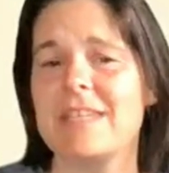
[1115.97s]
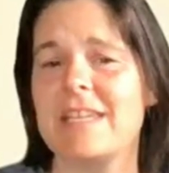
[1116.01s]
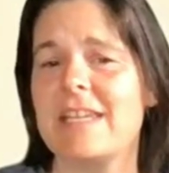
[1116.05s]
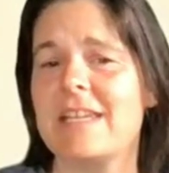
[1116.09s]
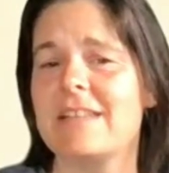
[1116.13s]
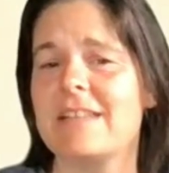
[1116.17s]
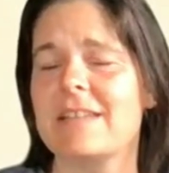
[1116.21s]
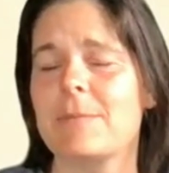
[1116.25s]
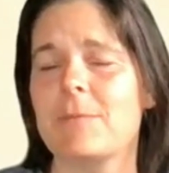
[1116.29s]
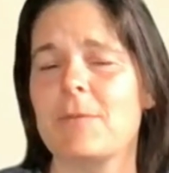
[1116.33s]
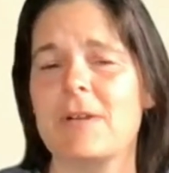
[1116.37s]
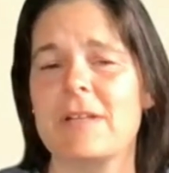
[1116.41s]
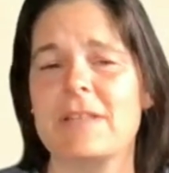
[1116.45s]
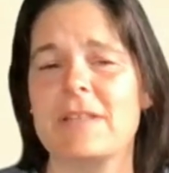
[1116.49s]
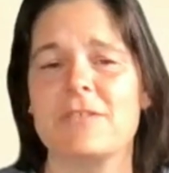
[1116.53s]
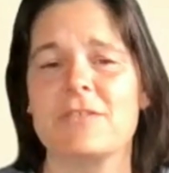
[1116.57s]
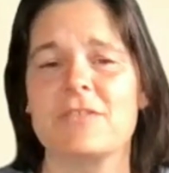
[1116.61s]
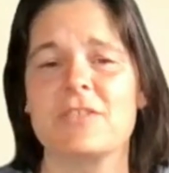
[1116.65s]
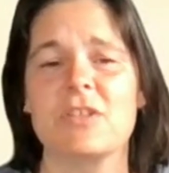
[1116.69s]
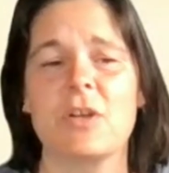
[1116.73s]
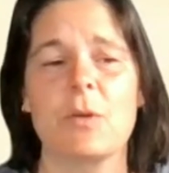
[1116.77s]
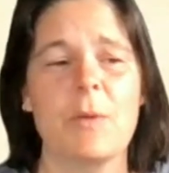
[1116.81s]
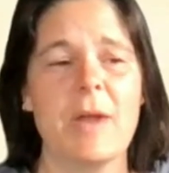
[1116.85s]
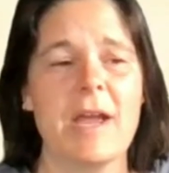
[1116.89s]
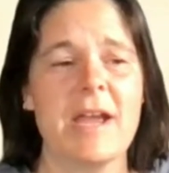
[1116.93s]
number one, there's no
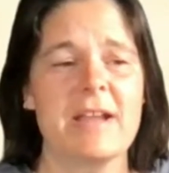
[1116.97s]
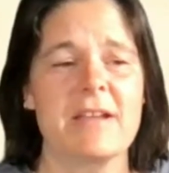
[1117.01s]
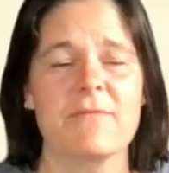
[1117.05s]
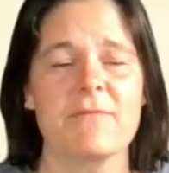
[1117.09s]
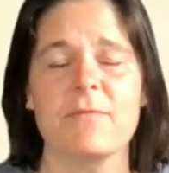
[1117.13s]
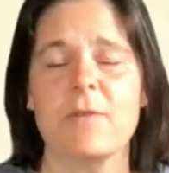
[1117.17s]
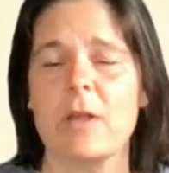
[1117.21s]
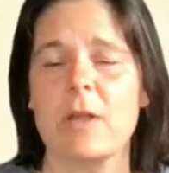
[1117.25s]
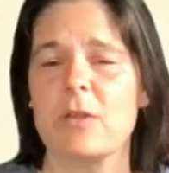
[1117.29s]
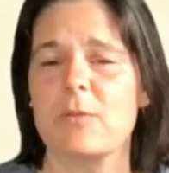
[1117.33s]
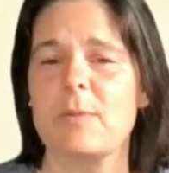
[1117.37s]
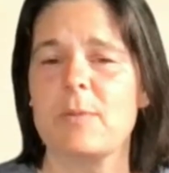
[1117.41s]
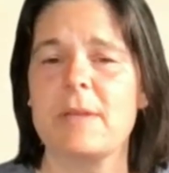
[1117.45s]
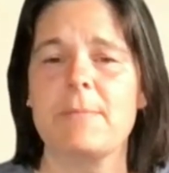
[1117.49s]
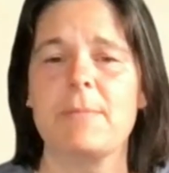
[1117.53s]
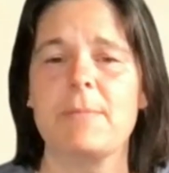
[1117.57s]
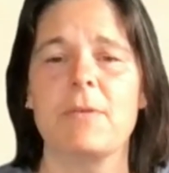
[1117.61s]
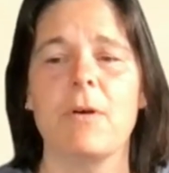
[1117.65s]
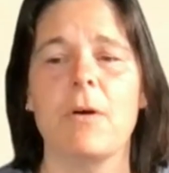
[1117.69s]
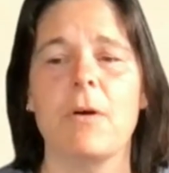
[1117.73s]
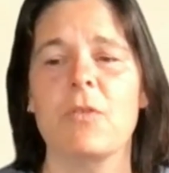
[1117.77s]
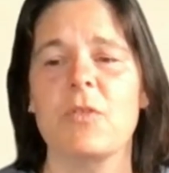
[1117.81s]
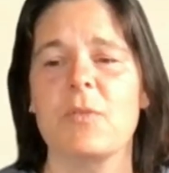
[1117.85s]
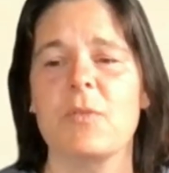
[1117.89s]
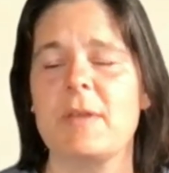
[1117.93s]
way I can follow people,
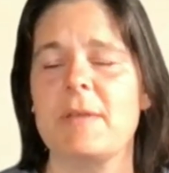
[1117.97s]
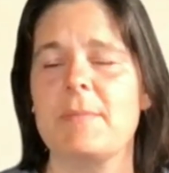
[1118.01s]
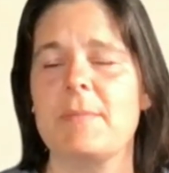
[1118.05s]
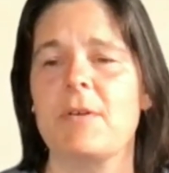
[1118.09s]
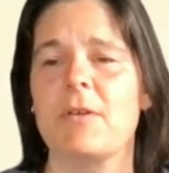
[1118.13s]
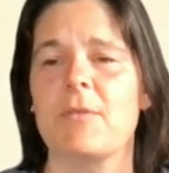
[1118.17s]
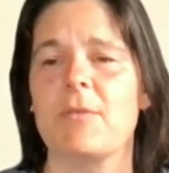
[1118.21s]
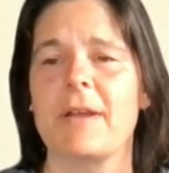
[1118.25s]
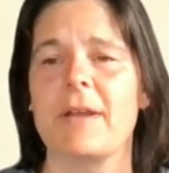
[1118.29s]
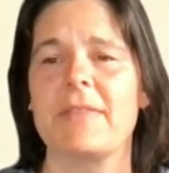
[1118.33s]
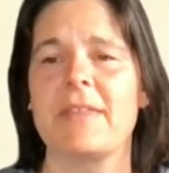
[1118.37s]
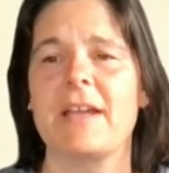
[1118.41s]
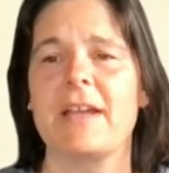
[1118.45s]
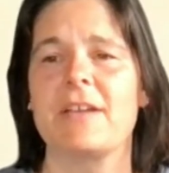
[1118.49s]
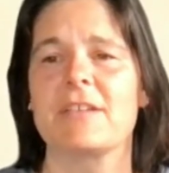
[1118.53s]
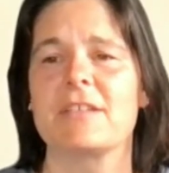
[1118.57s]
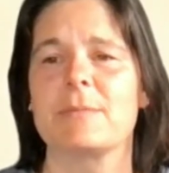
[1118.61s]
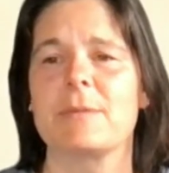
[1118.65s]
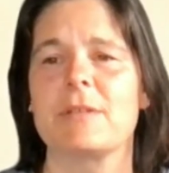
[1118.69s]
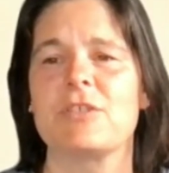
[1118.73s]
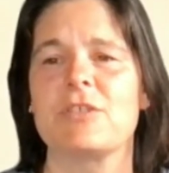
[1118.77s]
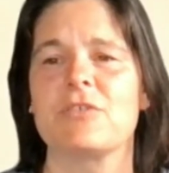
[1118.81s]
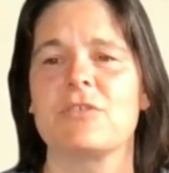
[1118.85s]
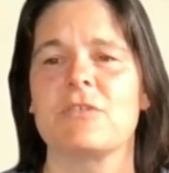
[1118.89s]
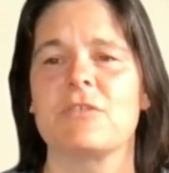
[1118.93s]
all the people around the house,
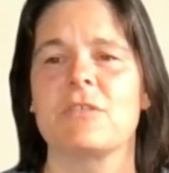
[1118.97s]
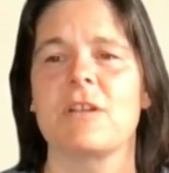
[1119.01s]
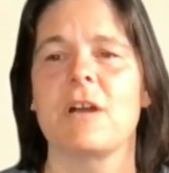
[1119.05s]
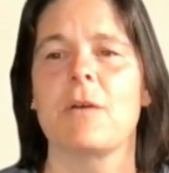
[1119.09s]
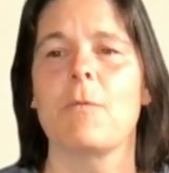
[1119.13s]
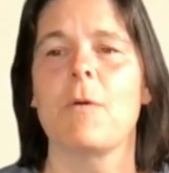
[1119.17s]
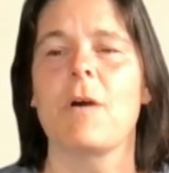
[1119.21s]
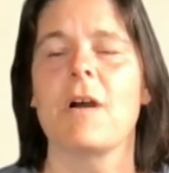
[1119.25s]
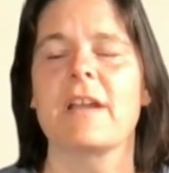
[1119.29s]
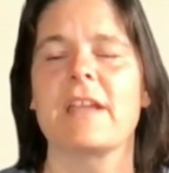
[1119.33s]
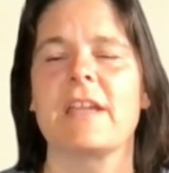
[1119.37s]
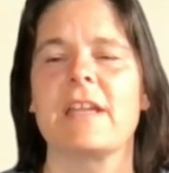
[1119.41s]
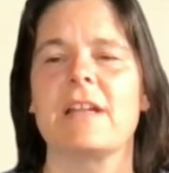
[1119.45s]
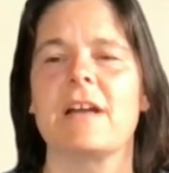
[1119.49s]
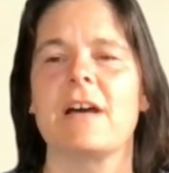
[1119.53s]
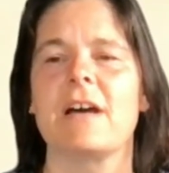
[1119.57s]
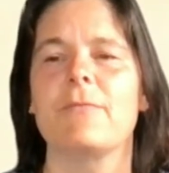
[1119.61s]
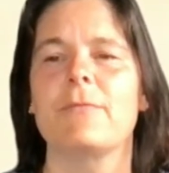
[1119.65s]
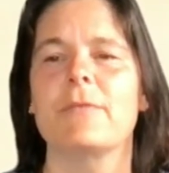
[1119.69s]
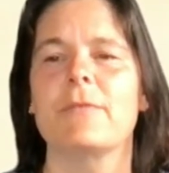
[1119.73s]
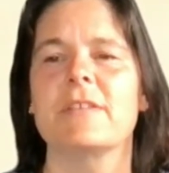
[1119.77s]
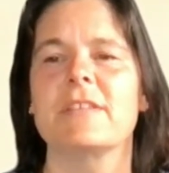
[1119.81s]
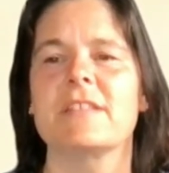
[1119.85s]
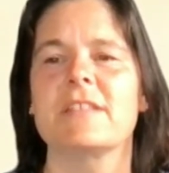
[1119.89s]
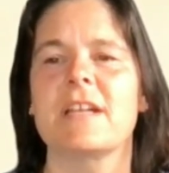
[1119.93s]
make sure they're not walking off
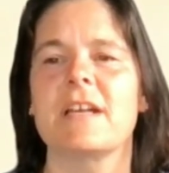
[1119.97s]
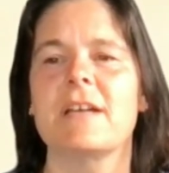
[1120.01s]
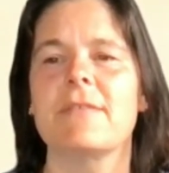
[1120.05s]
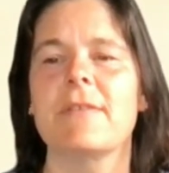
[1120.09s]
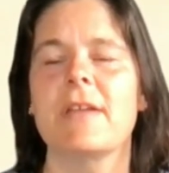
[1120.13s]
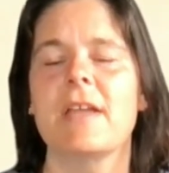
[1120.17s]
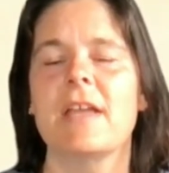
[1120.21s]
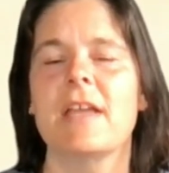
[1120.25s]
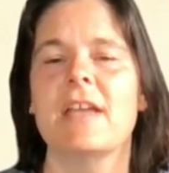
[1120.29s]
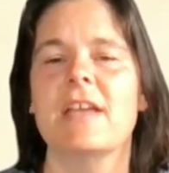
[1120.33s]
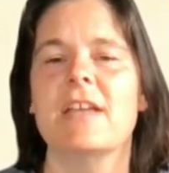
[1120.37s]
with stuff.